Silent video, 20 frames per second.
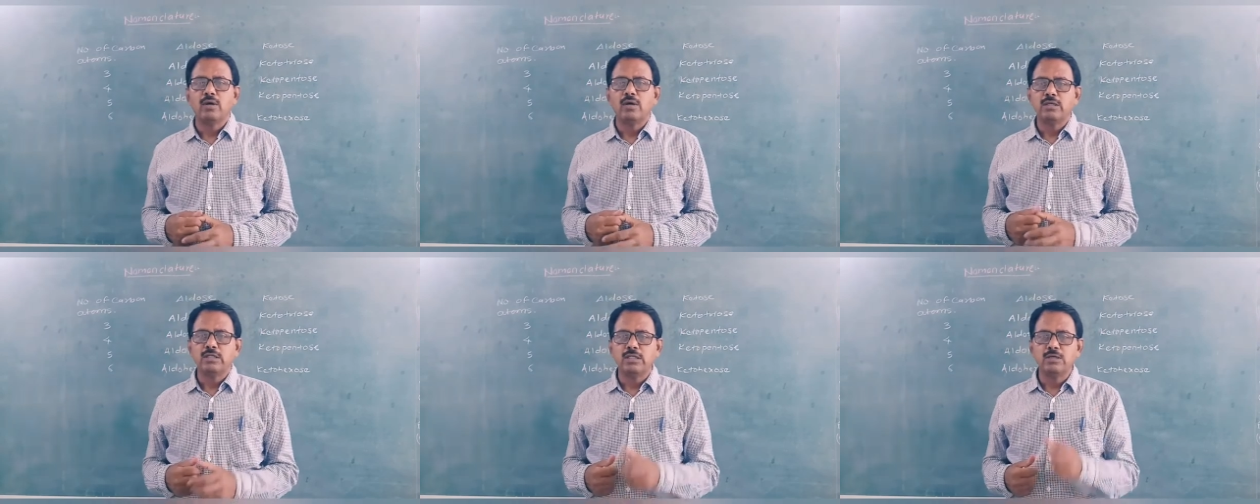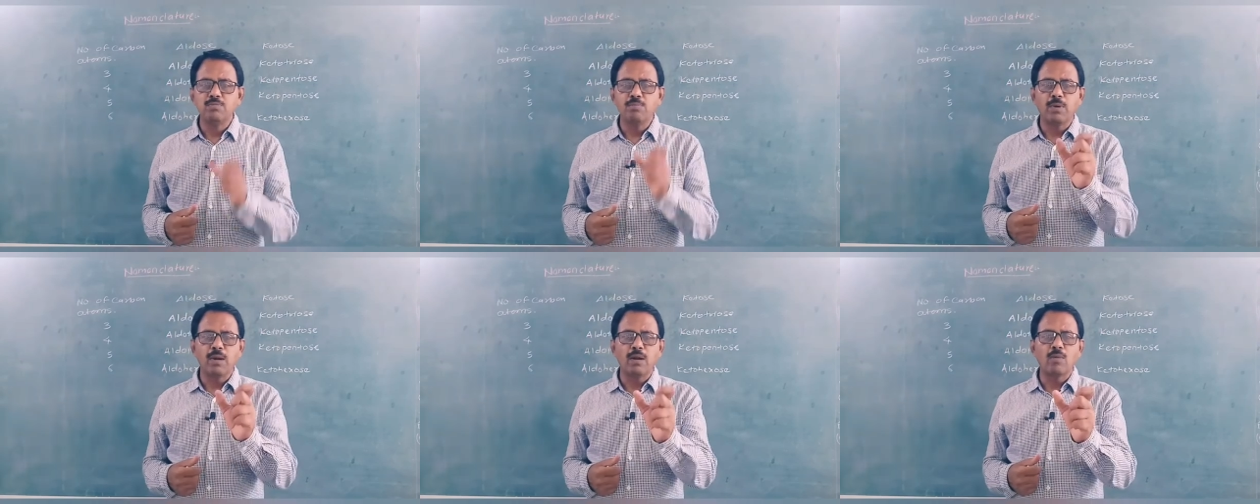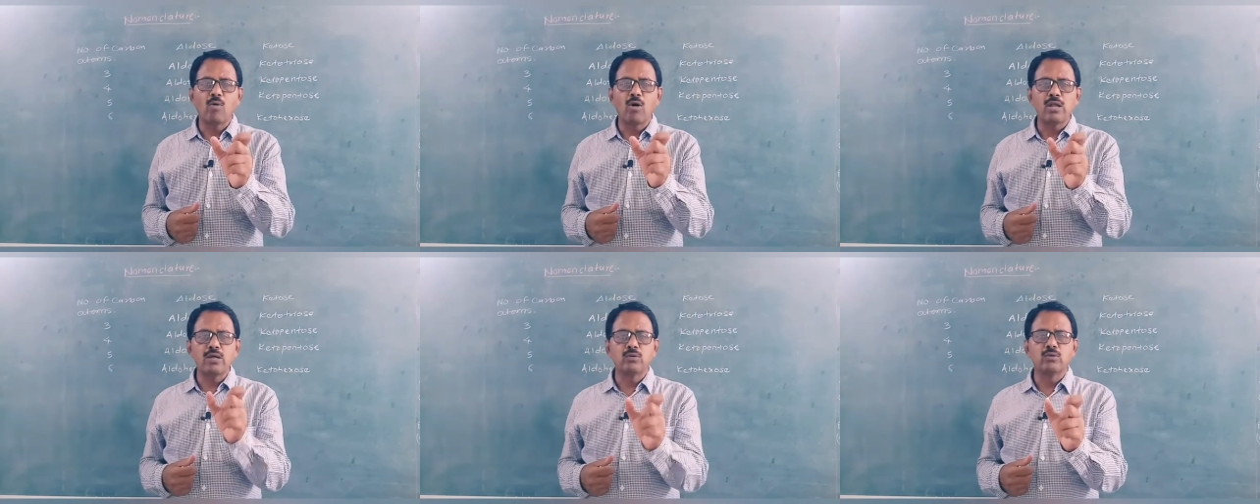simple
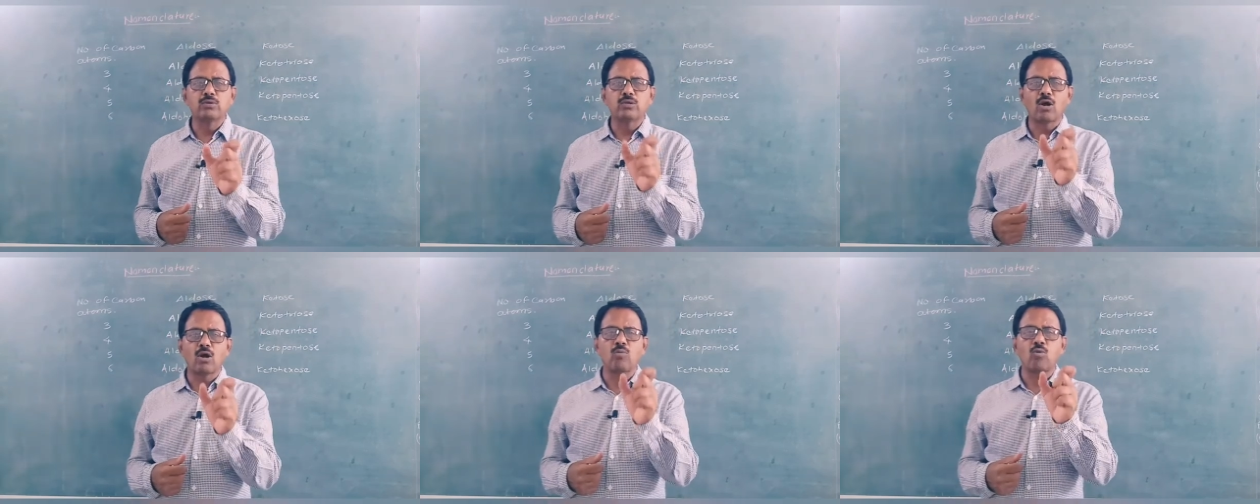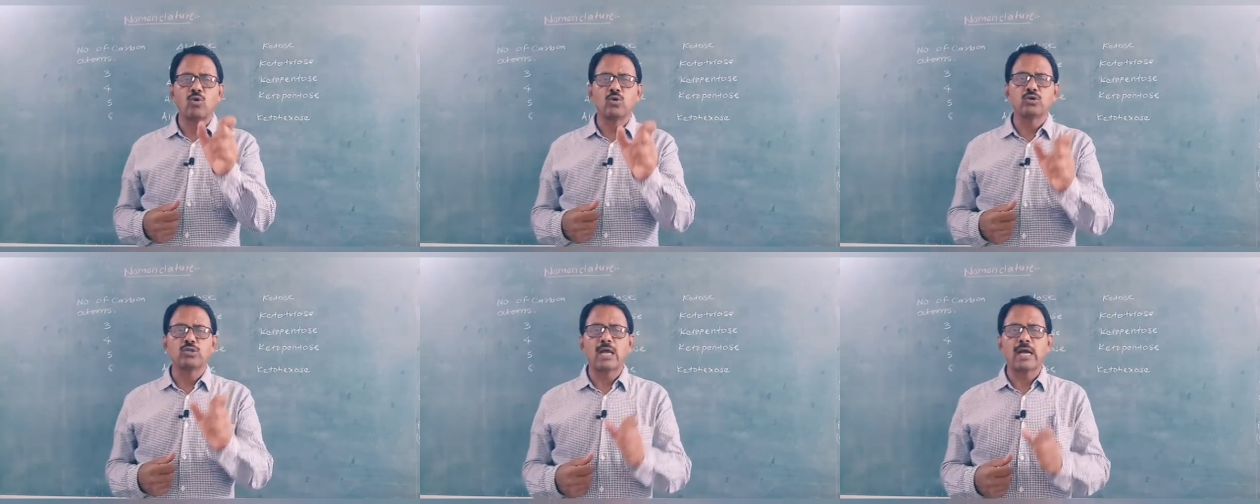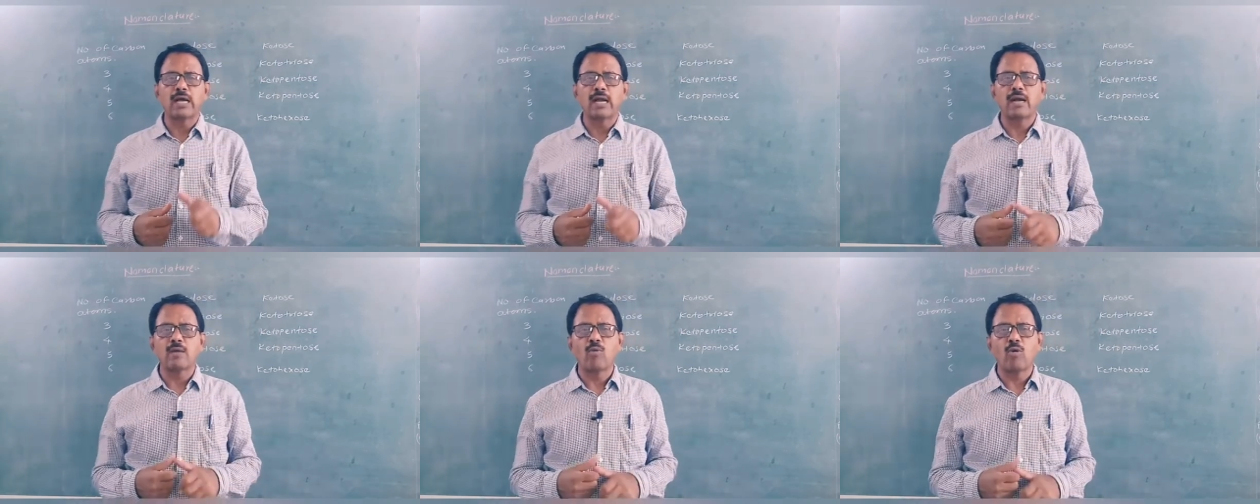molecules or
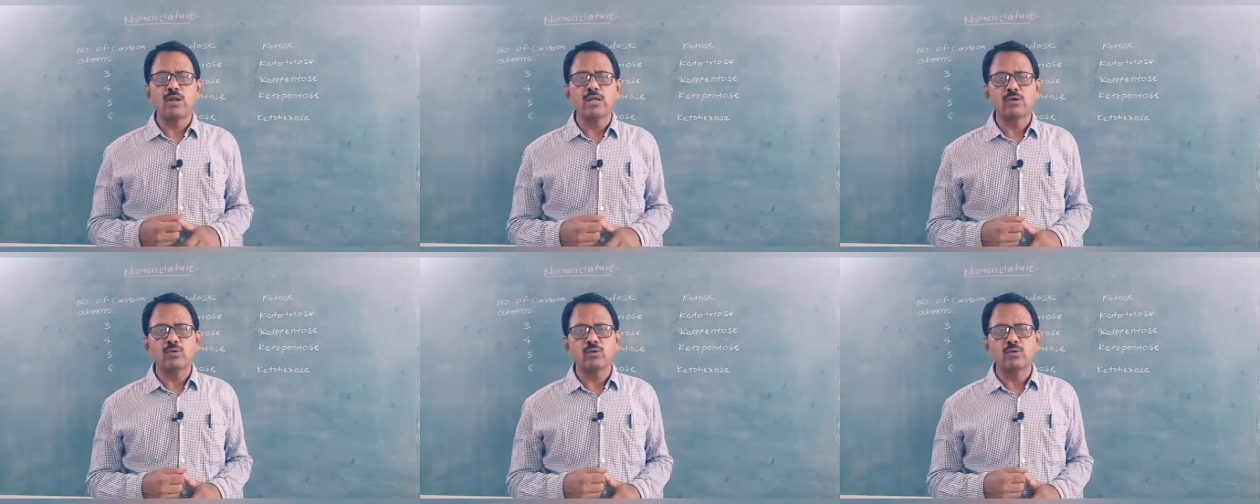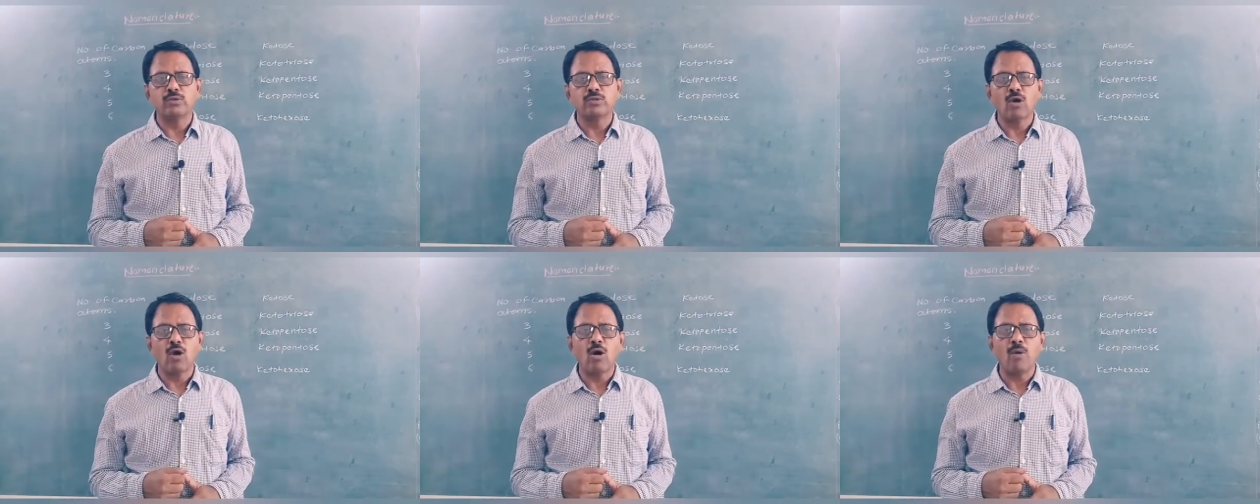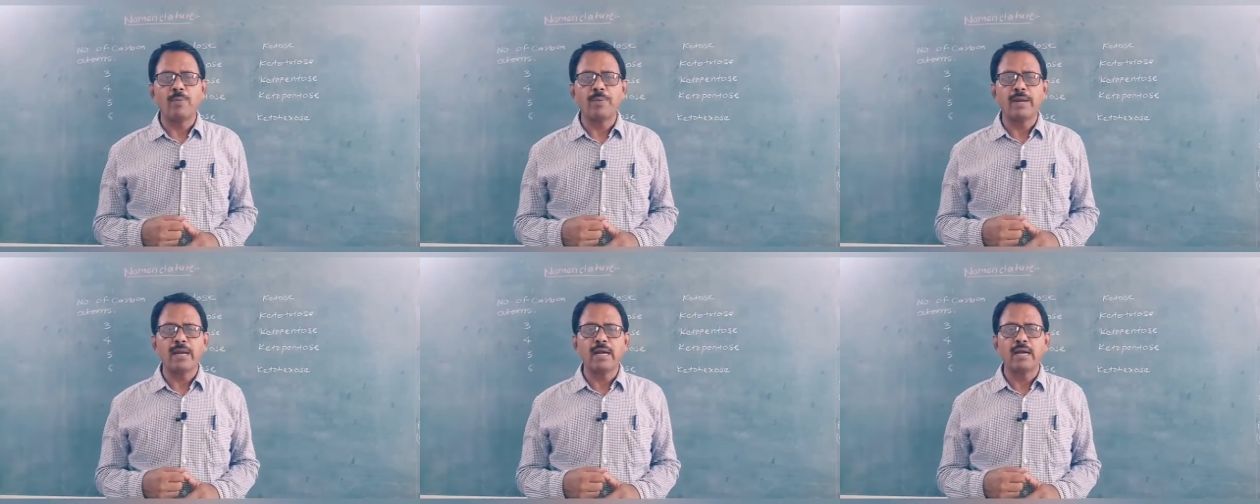monosaccharide molecules
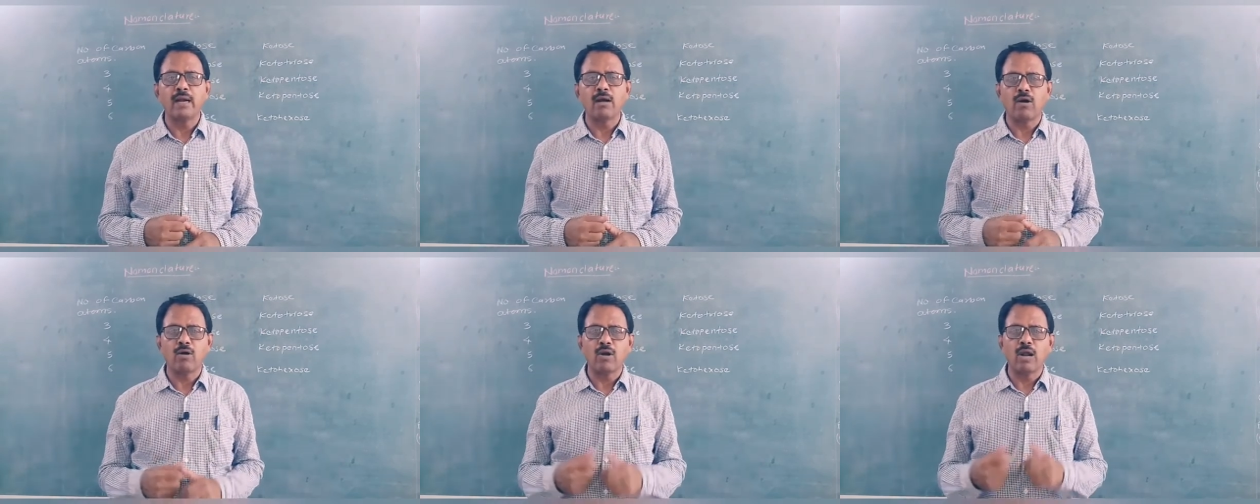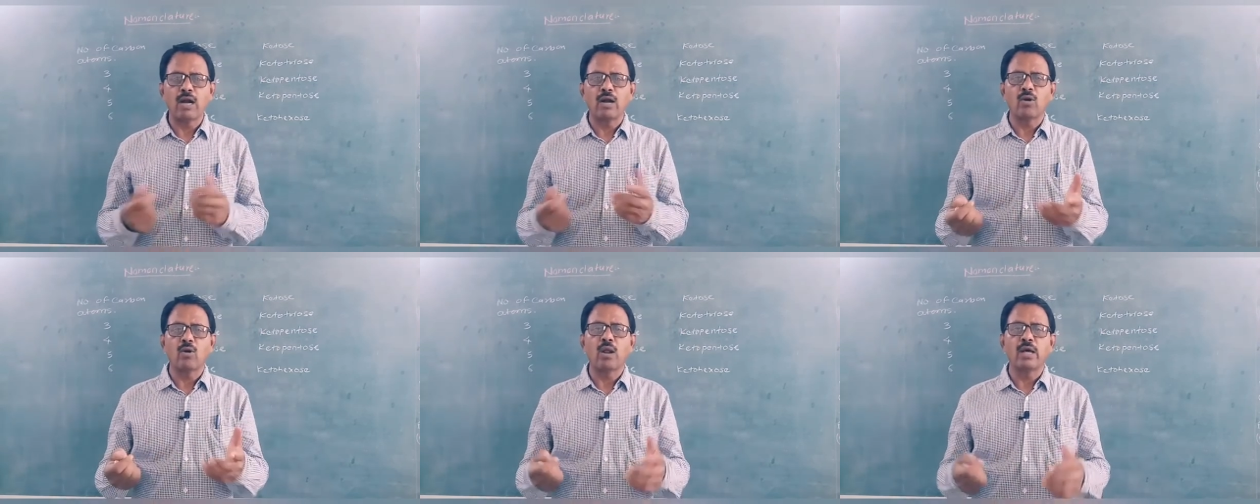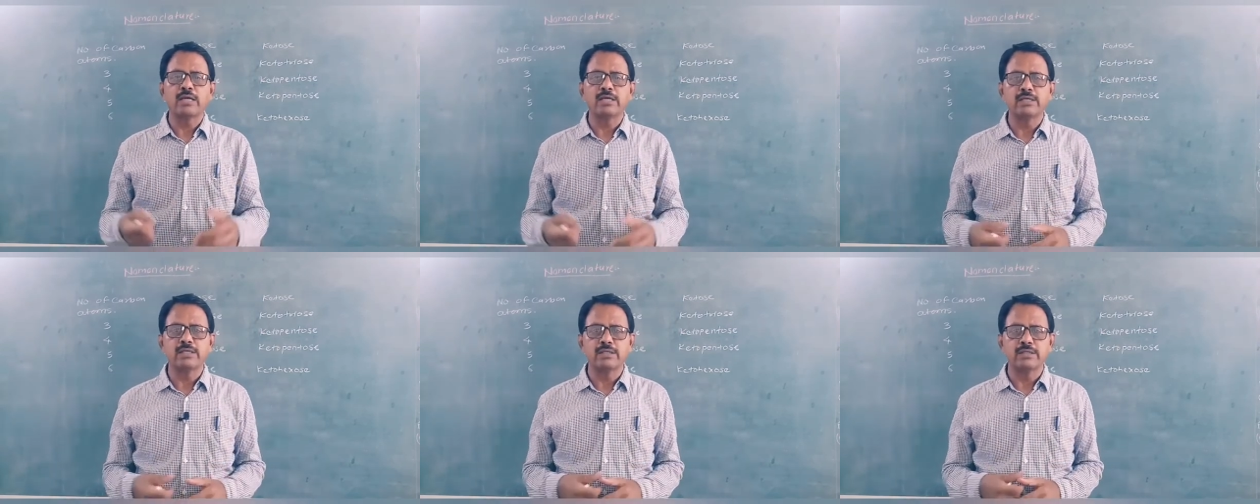obtained on
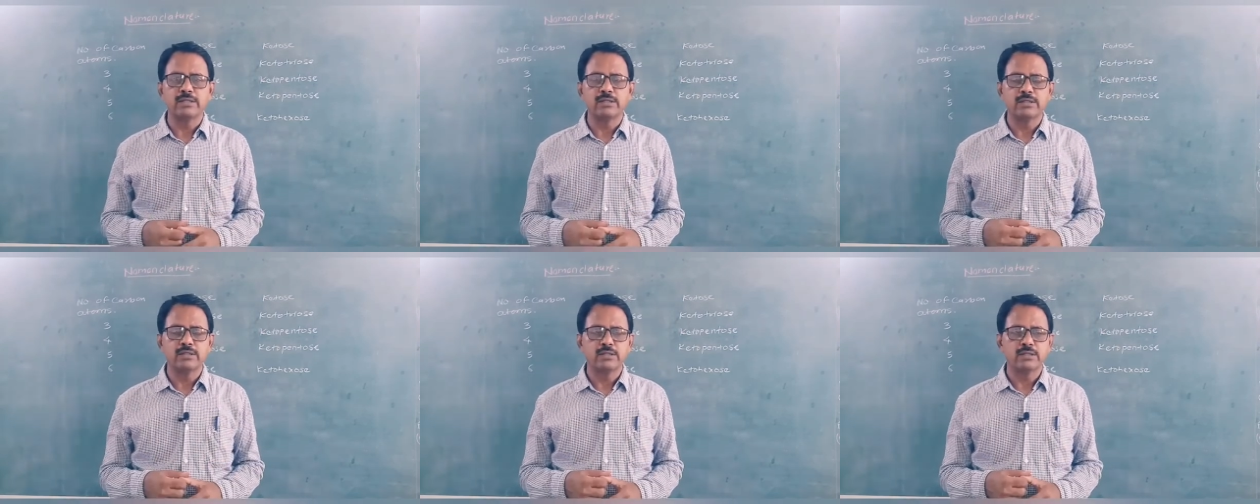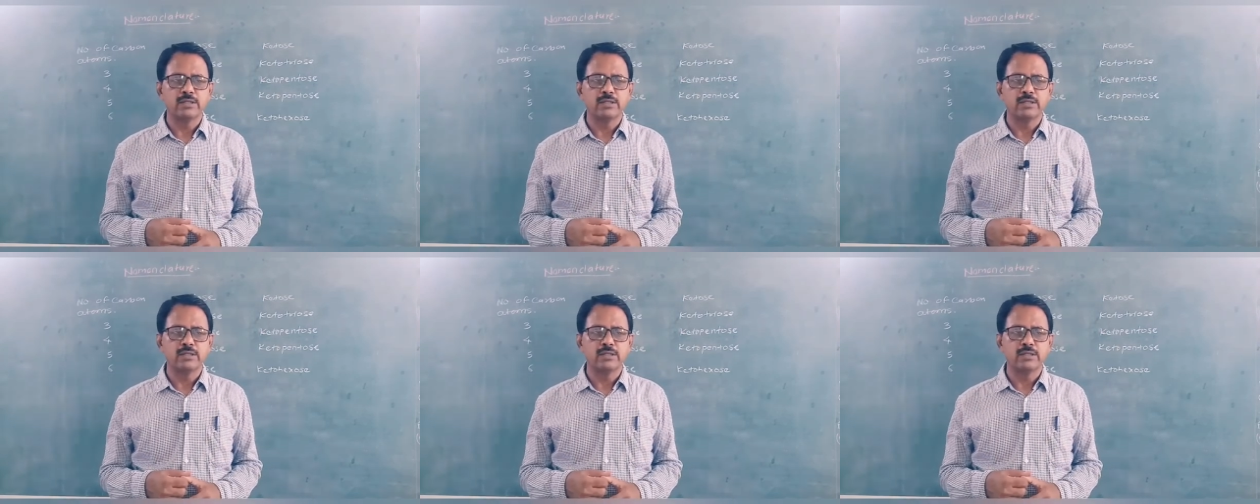hydrolysis.